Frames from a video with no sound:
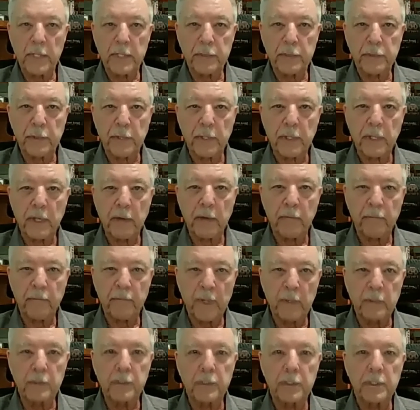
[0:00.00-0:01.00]
district that
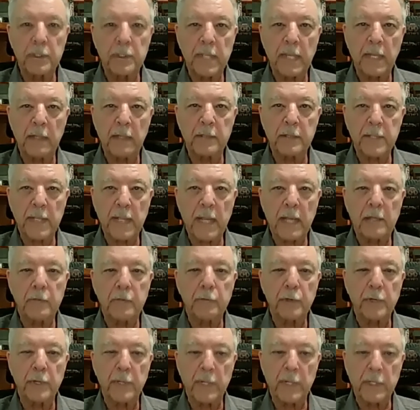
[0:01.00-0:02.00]
functions
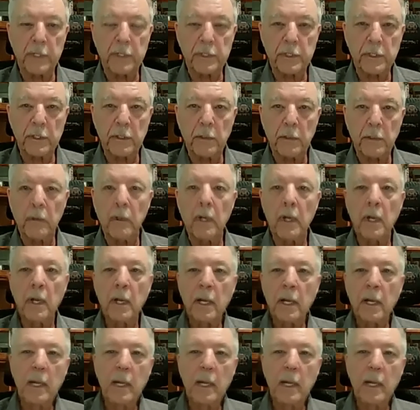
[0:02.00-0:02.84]
outside traditional